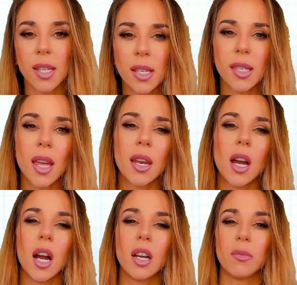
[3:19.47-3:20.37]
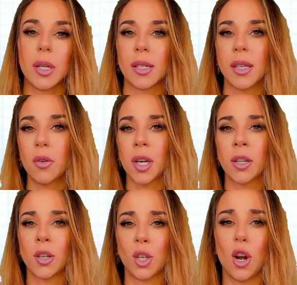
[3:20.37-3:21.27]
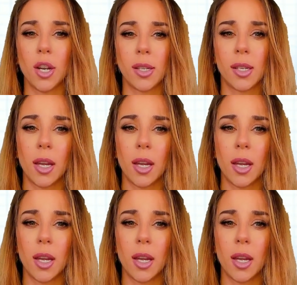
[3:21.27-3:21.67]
Since then, I've been staring at the charts